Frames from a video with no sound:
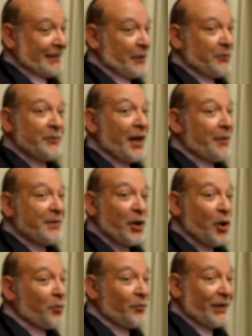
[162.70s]
that we're coming
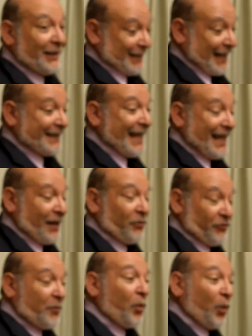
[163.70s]
home now
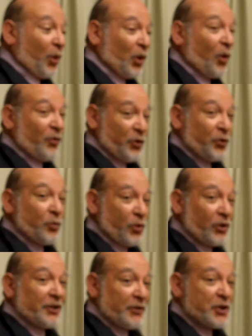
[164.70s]
from all over the
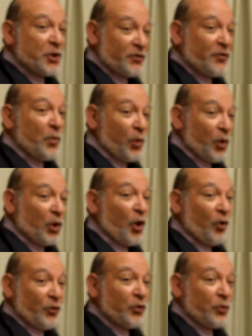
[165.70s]
world. There were Jews from all
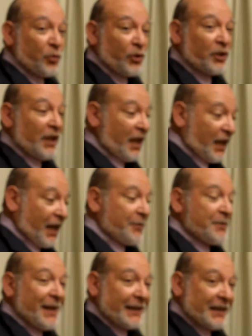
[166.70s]
over the world
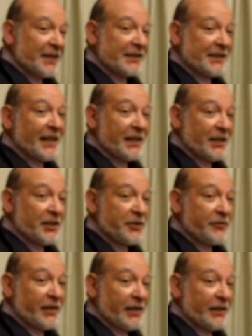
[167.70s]
coming back to this tiny
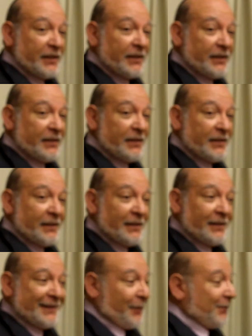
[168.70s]
country,
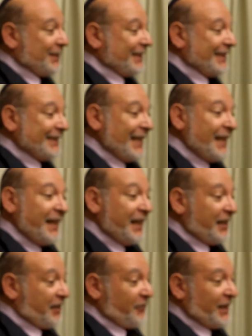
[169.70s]
that we
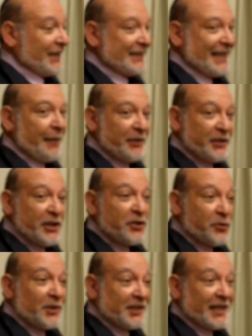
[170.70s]
succeeded in reestablishing
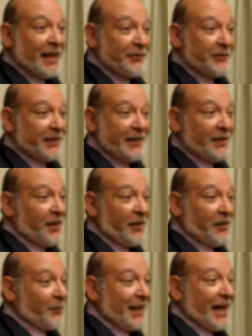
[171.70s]
Jewish sovereignty
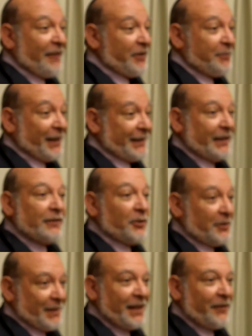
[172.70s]
when everybody,
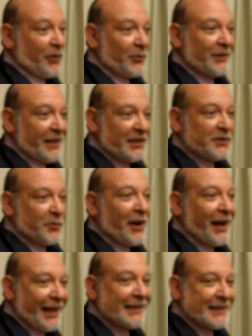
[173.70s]
including many of our own leaders, were
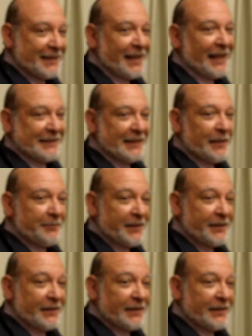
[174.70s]
against the concept.